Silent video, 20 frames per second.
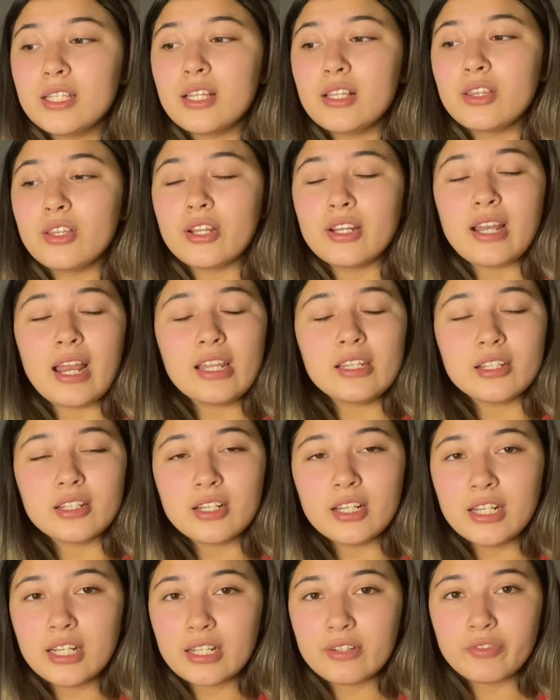learn how to
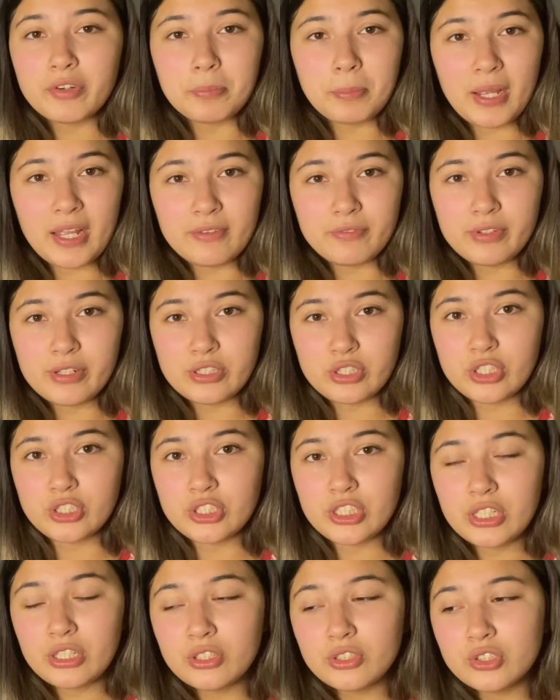cook for my future
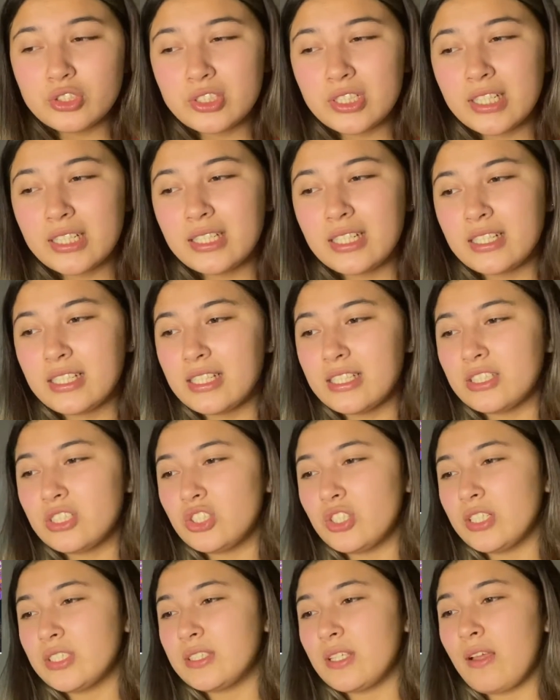children, and it's
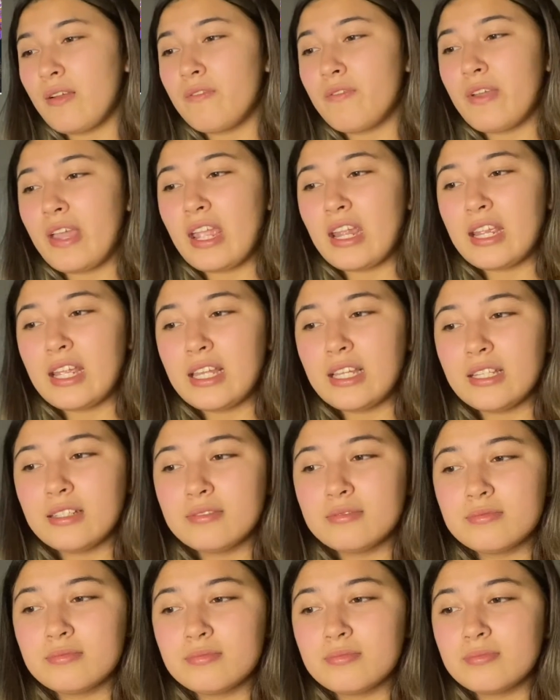just a very
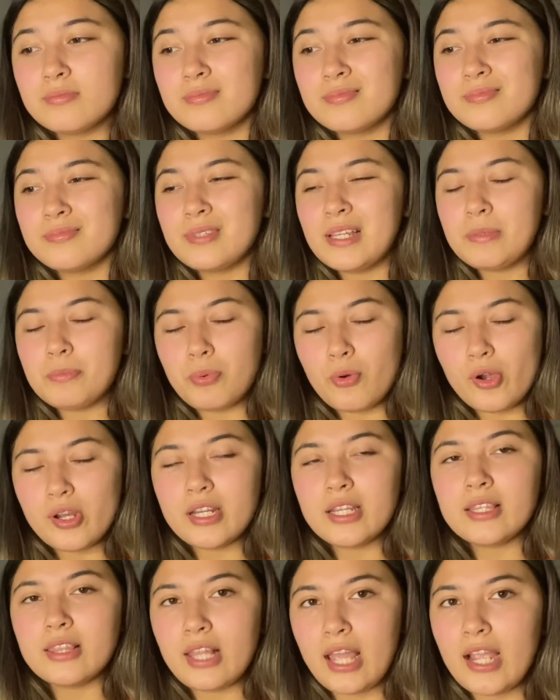
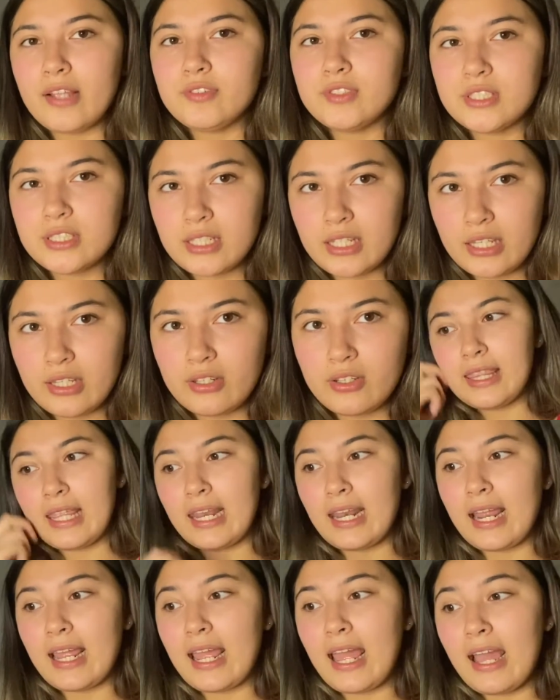important life skill
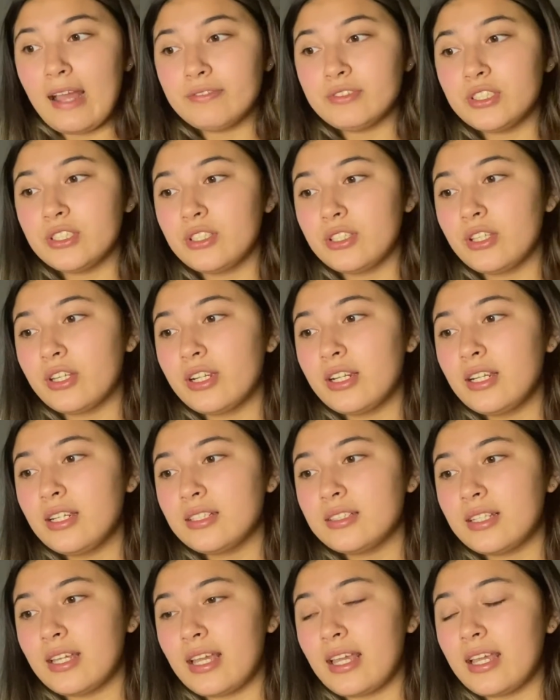that I have to
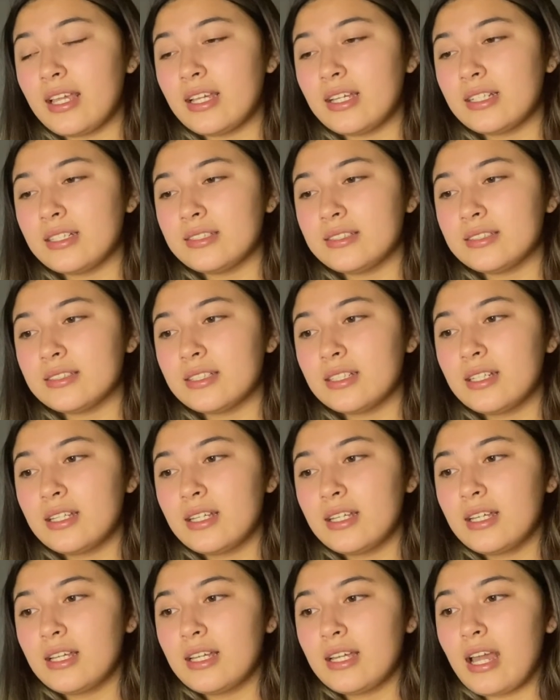learn. And
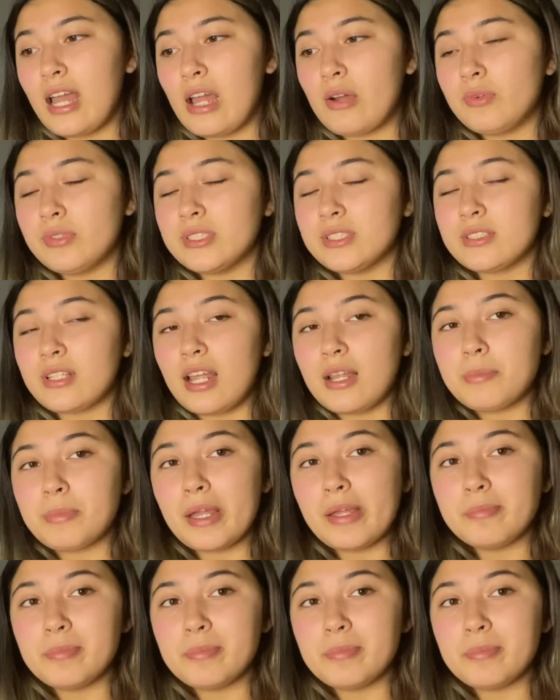I will start by